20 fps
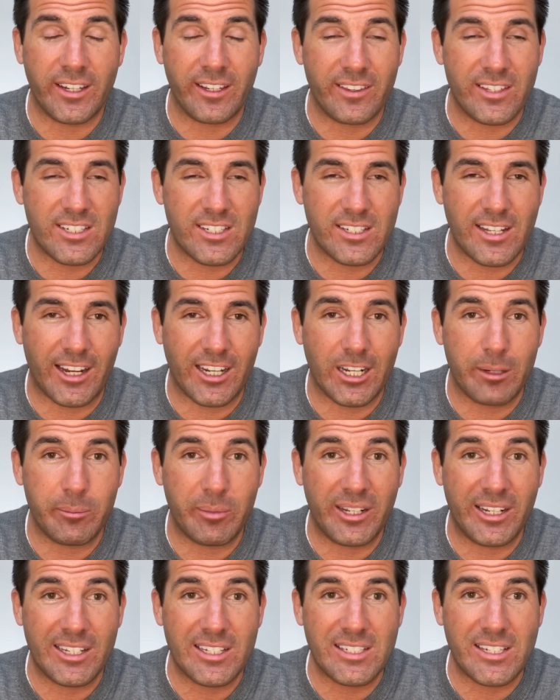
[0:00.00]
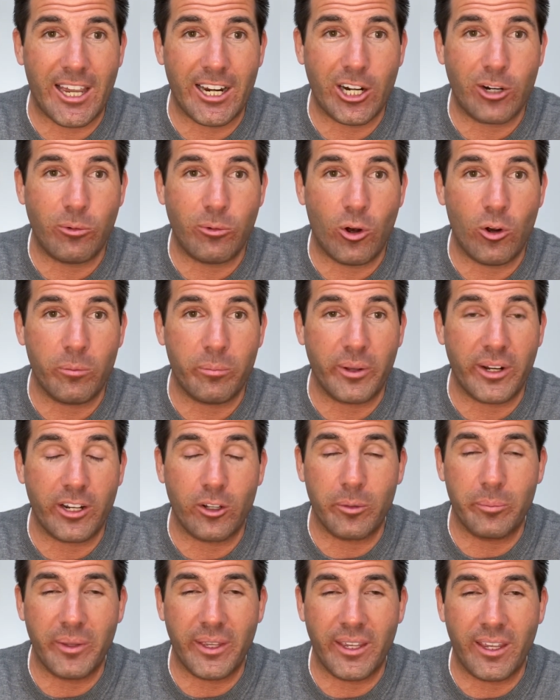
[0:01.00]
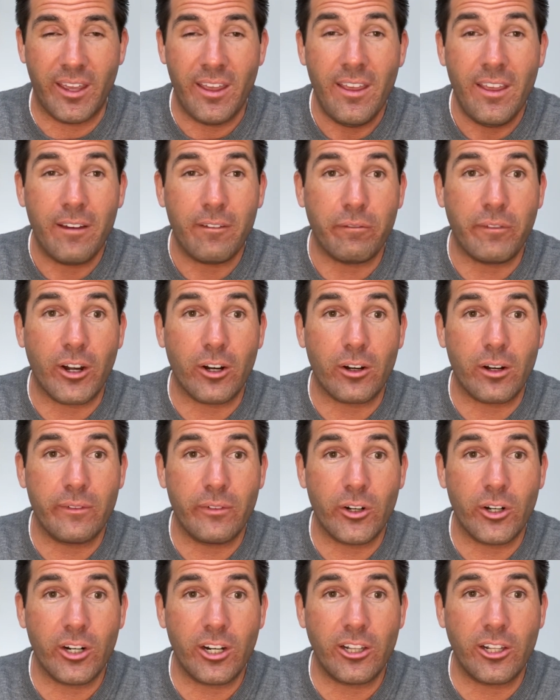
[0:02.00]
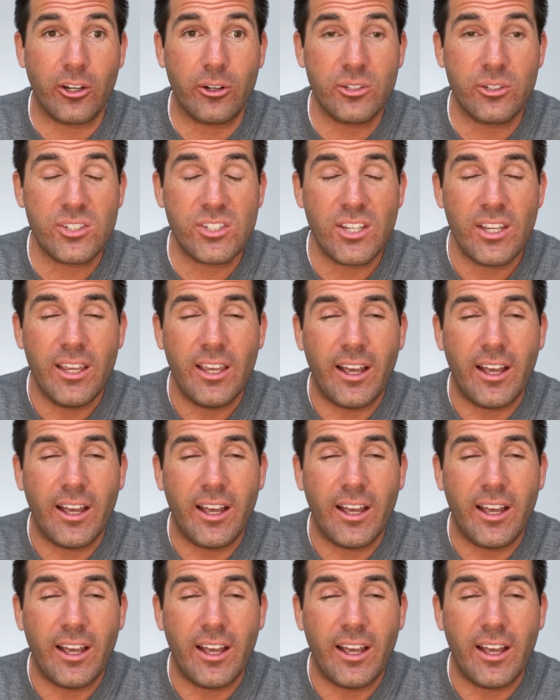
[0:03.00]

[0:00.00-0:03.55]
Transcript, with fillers: This is not going to be an exact quote, but it'll be very, very close.